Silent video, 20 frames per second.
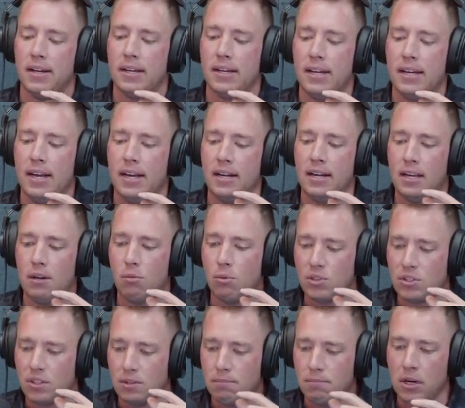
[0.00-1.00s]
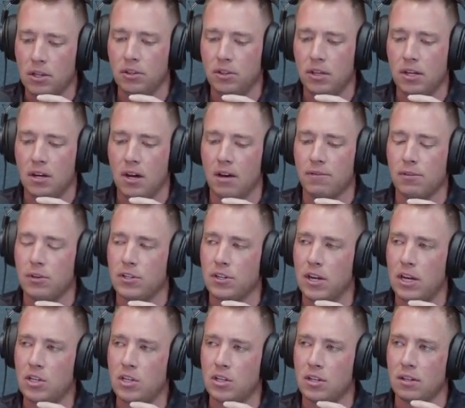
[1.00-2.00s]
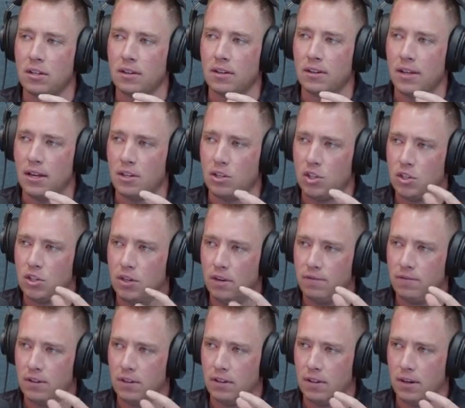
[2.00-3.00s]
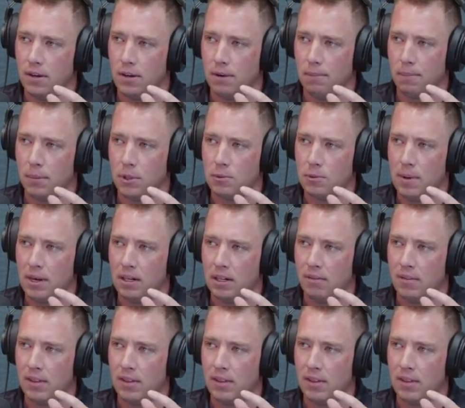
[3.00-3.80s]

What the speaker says: And it was the monthly conversation that shifted their perspective.